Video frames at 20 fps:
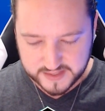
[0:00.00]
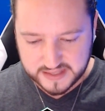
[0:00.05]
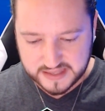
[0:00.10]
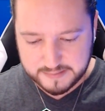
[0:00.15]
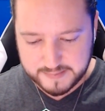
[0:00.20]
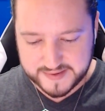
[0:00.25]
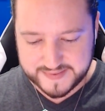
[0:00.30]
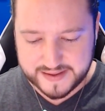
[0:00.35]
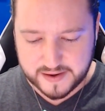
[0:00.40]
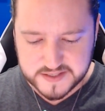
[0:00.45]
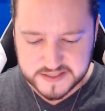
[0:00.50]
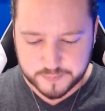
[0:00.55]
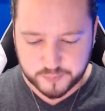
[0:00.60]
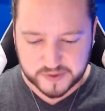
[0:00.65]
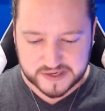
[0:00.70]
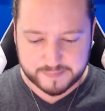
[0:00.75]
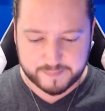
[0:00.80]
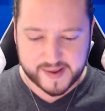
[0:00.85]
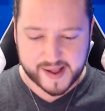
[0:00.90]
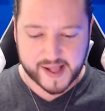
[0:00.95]
I mean, that was a
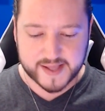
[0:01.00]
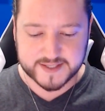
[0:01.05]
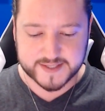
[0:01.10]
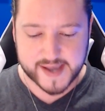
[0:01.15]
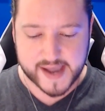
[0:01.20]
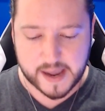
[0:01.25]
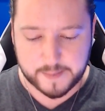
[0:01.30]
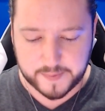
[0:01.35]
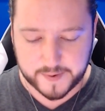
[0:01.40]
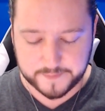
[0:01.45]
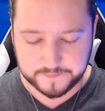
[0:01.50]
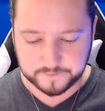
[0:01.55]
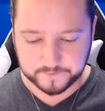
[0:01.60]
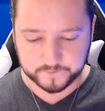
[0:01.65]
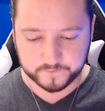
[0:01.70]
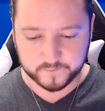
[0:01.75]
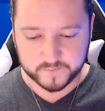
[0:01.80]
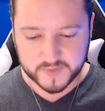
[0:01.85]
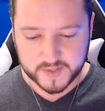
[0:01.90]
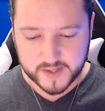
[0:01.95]
pretty bad zap.
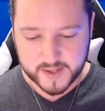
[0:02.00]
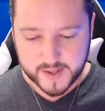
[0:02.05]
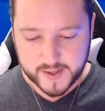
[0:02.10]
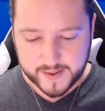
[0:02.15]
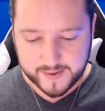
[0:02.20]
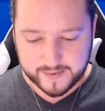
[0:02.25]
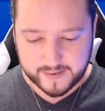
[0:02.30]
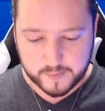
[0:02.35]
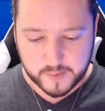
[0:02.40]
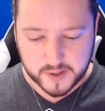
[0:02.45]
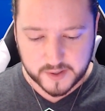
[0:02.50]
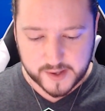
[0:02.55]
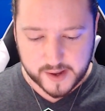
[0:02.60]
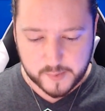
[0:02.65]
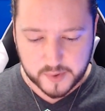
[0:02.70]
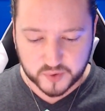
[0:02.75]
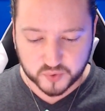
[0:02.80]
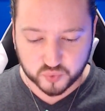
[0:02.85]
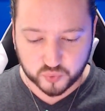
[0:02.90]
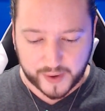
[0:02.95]
I would I
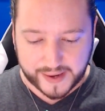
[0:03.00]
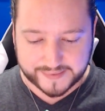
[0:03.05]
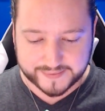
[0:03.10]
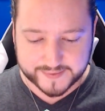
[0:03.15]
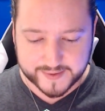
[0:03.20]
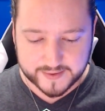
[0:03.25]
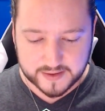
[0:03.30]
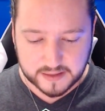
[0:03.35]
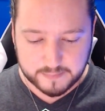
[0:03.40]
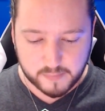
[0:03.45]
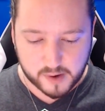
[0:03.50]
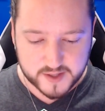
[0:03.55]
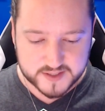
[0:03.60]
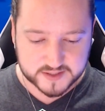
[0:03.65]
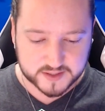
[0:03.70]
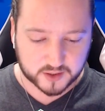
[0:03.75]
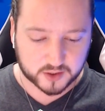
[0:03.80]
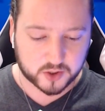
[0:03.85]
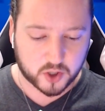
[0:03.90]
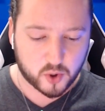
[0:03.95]
would rate that
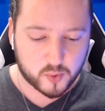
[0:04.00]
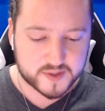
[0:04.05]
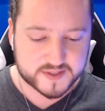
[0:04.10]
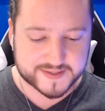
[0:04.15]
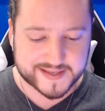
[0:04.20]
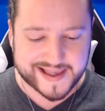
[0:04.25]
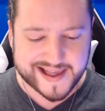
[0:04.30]
amongst the lowest.